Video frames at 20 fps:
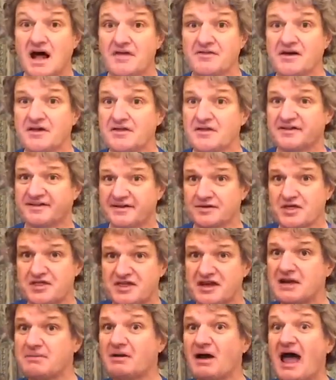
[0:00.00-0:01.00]
So the
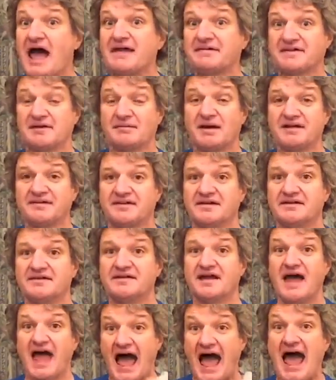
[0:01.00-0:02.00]
thing about SMS
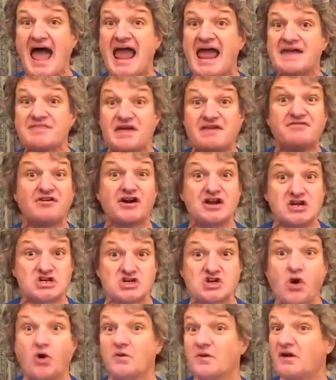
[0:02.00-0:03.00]
is, A, they're very
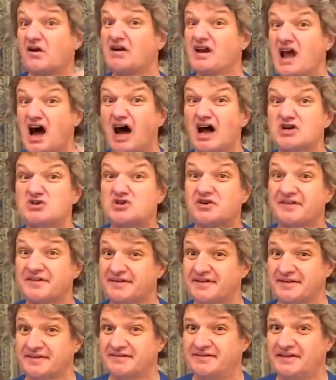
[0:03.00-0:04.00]
short. They're only
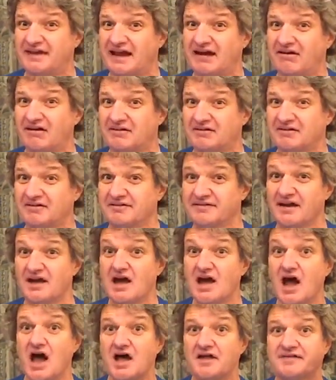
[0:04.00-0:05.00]
160 characters.
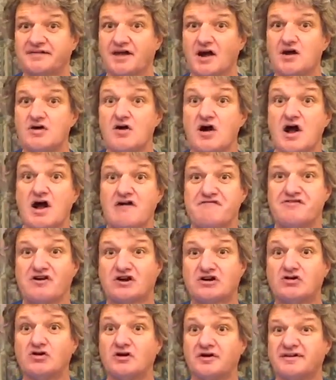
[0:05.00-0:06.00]
So for
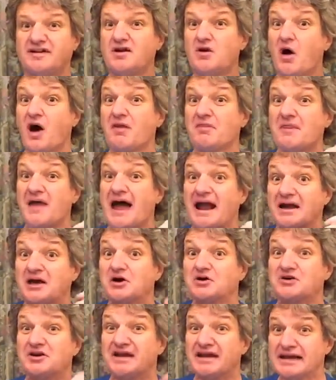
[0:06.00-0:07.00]
crooks who aren't that
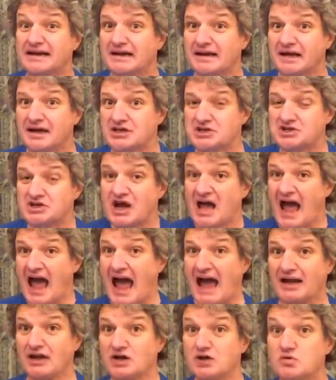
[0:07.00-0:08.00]
good at English
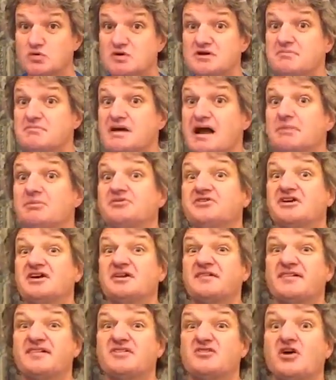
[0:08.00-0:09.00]
and who wouldn't be able to
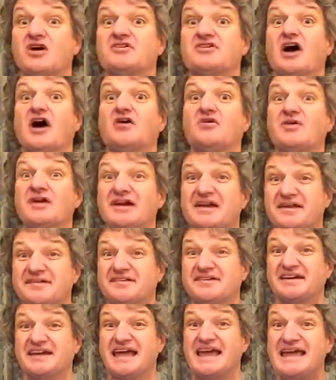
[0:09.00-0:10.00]
construct a
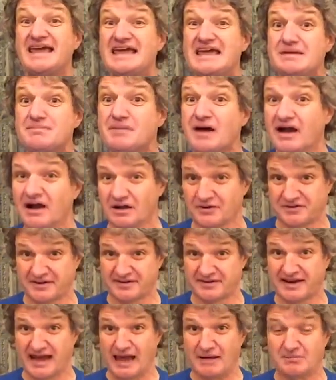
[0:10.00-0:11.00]
realistic email to
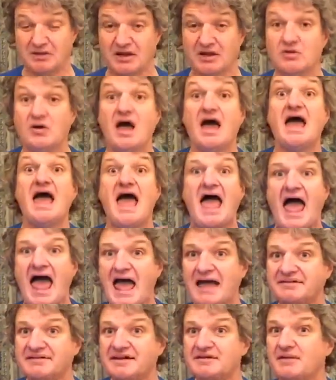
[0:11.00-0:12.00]
scam you,
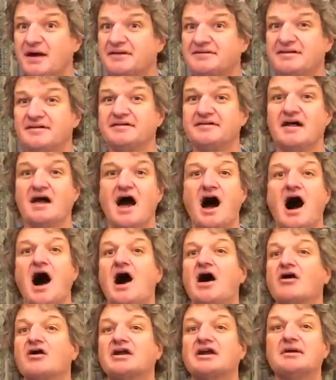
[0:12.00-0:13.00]
SMSs
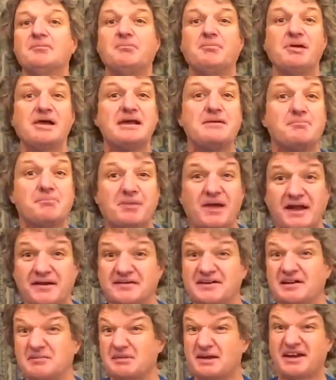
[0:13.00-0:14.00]
are a complete
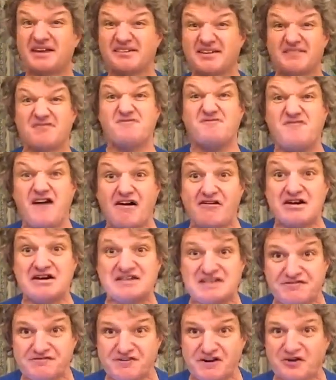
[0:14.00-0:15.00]
blessing because it's very
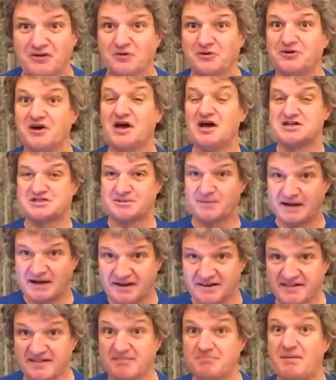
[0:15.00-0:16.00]
difficult to make
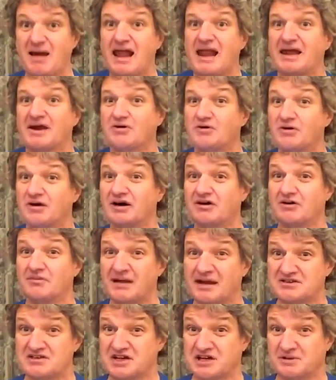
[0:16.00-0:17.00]
a spelling or a
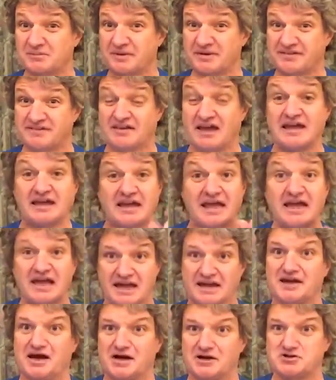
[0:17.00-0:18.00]
grammatical mistake
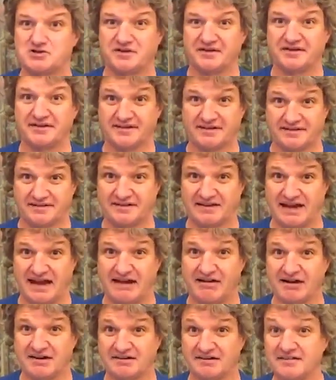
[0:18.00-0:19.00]
in 160
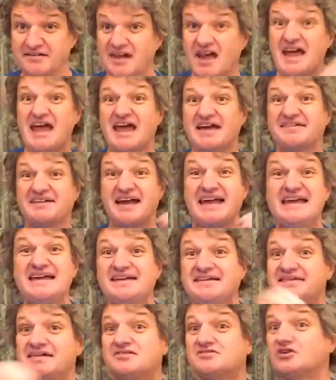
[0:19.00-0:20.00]
characters. It's
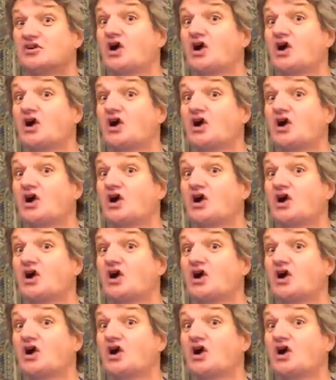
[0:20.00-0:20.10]
easy to